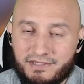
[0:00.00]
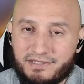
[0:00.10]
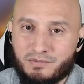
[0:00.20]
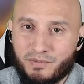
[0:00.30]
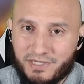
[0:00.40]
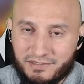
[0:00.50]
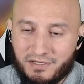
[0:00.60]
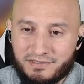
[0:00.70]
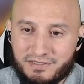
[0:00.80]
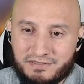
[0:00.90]
what it
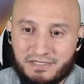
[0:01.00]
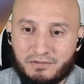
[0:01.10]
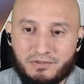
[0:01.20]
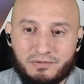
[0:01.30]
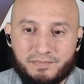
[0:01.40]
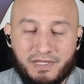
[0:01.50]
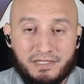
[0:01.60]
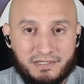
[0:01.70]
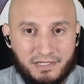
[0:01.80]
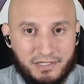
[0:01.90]
does is
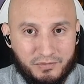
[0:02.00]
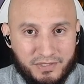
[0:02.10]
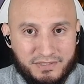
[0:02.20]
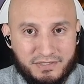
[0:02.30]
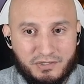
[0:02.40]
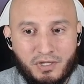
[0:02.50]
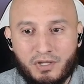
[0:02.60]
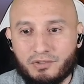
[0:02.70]
increases